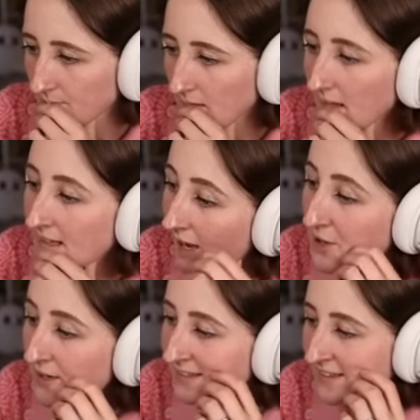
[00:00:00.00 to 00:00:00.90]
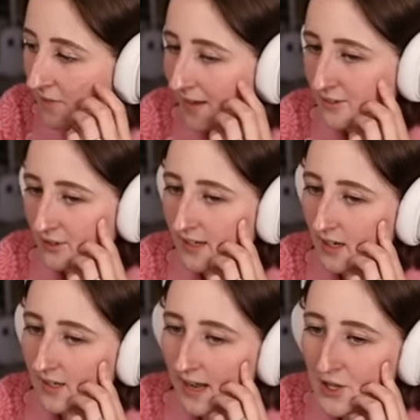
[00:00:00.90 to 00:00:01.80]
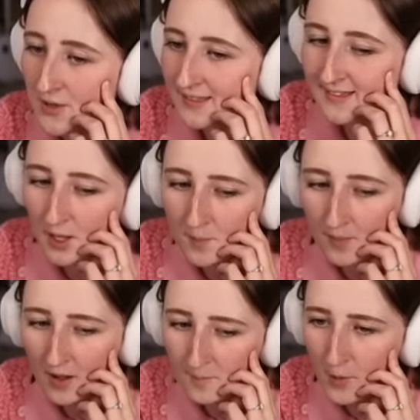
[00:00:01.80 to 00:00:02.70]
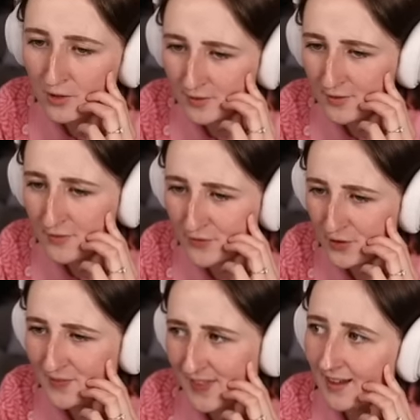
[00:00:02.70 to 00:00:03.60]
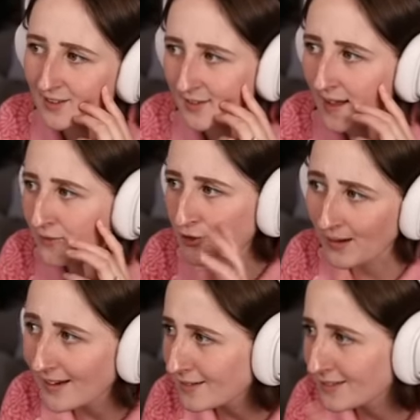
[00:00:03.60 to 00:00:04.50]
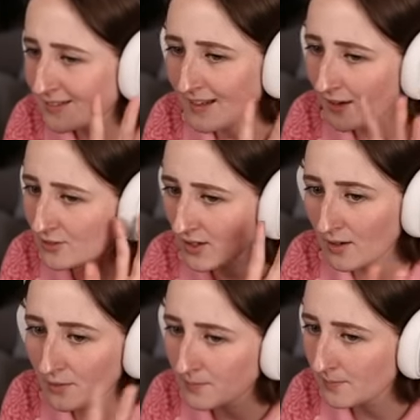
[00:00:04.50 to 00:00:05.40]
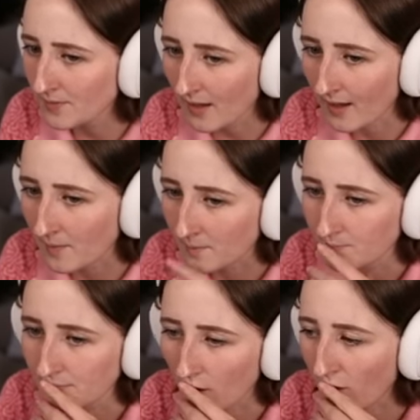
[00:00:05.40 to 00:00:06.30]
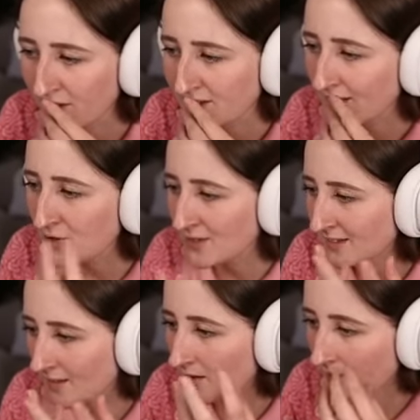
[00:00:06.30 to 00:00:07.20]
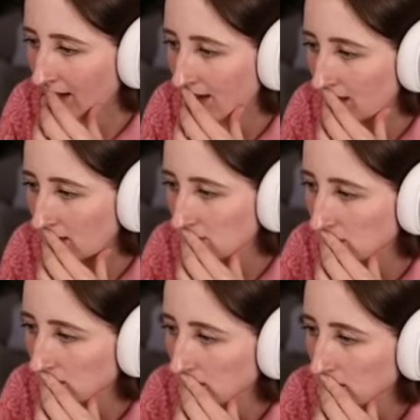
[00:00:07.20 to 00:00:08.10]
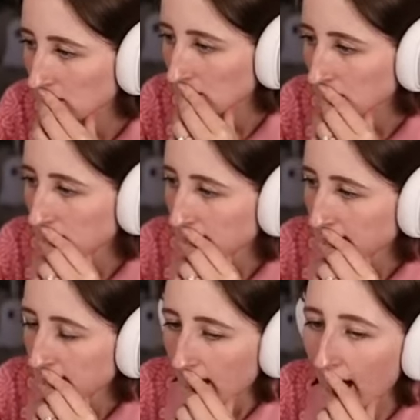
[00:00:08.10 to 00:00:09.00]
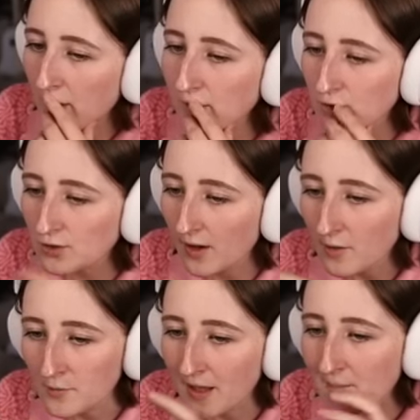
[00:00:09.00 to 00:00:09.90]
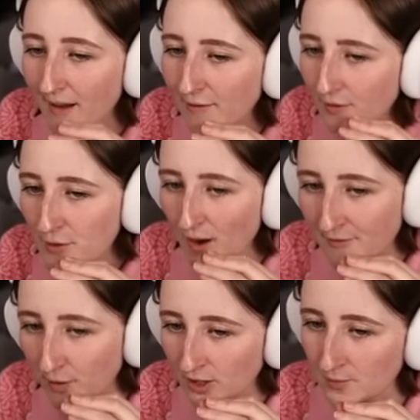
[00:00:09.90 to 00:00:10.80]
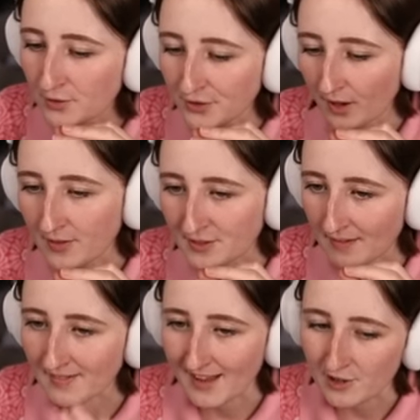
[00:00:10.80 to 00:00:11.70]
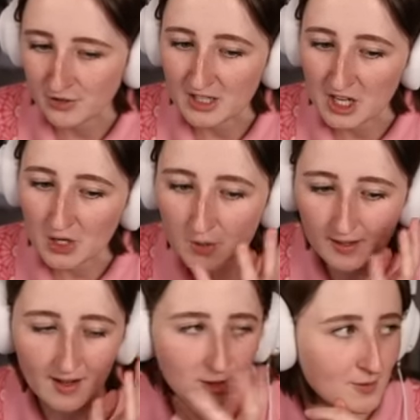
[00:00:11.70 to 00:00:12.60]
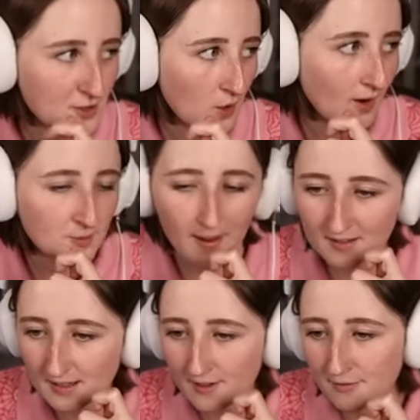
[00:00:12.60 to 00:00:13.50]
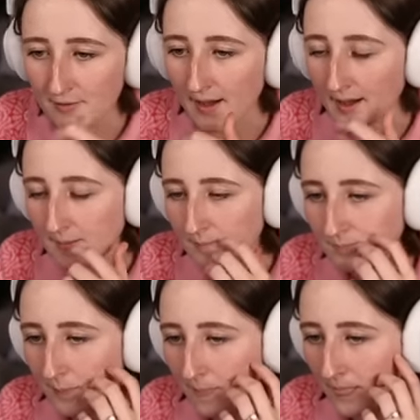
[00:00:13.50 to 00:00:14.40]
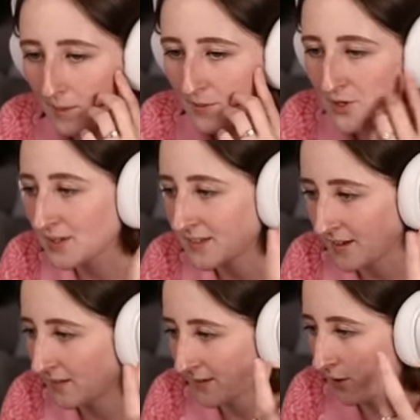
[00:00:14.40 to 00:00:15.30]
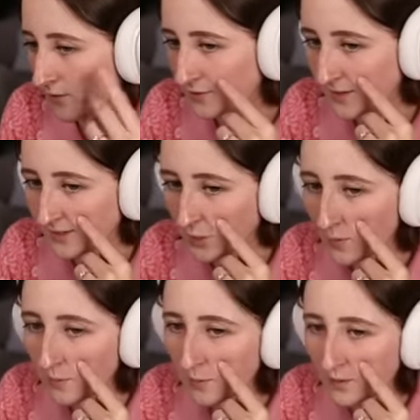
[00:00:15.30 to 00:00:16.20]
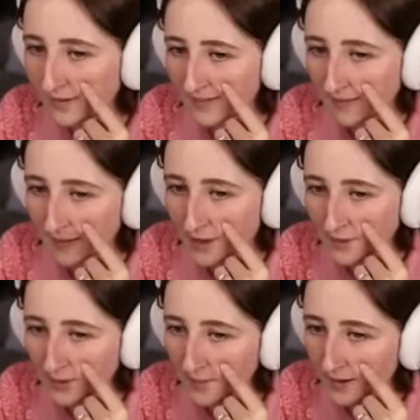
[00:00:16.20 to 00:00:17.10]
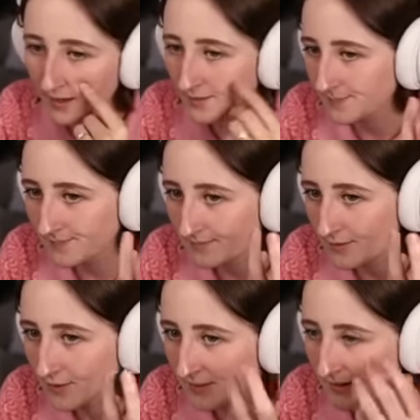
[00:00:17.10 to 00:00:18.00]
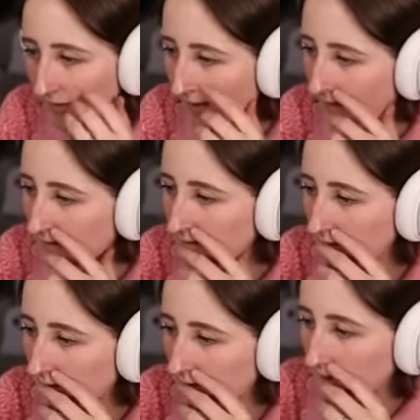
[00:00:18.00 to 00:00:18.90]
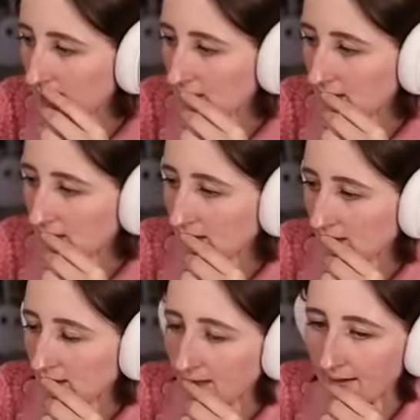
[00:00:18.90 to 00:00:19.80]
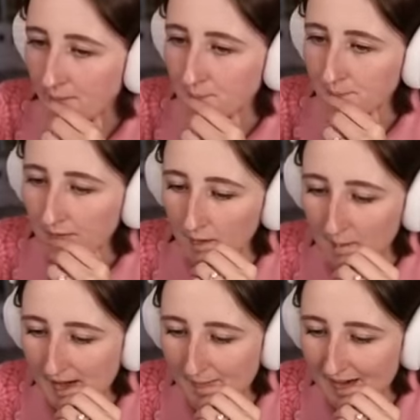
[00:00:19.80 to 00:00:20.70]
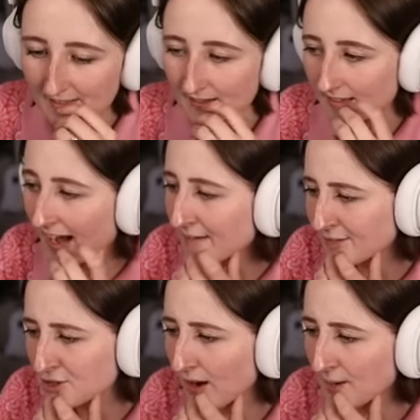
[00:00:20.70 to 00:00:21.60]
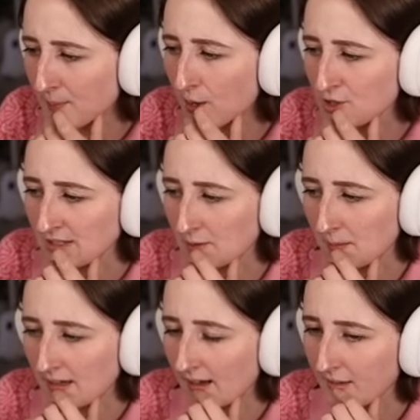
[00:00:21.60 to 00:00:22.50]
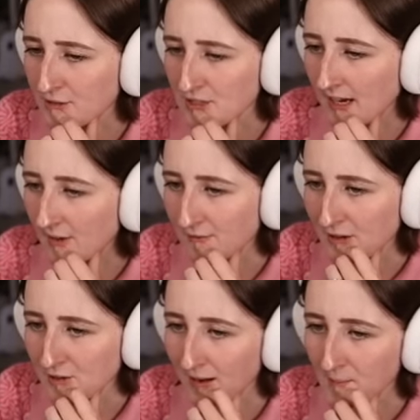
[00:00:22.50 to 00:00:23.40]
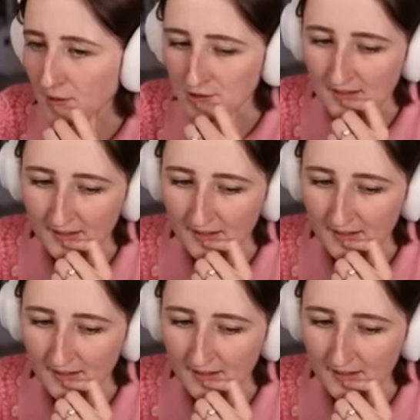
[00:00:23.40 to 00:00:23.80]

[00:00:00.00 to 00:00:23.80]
Yeah, you can sell nectar here. Yeah, you can sell uh, most of the food things, uh, drinks, nectar, um, all this stuff. You can sell all that here. I was in my review. I focused mostly on the stuff that's actually new and not so much on crosspack stuff. Um, but you can sell like all those things here. We we were selling ice cream here. You can sell that. Um, many, many things. I haven't tried potions, peanut allergy. I have not tried potions.